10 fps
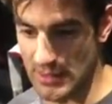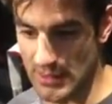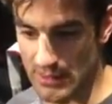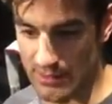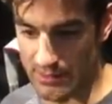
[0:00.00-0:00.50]

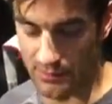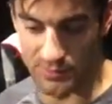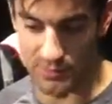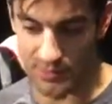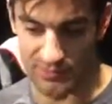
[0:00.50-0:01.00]
And we
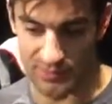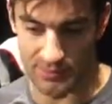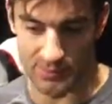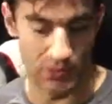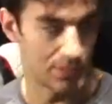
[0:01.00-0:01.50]
know they have a
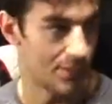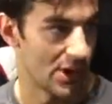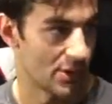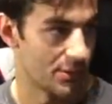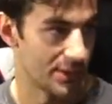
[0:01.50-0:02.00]
potent
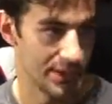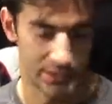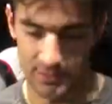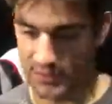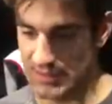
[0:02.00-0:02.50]
power play,
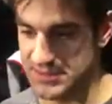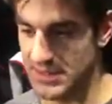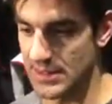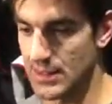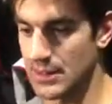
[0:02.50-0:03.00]
like I
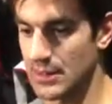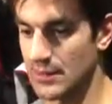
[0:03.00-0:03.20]
said, and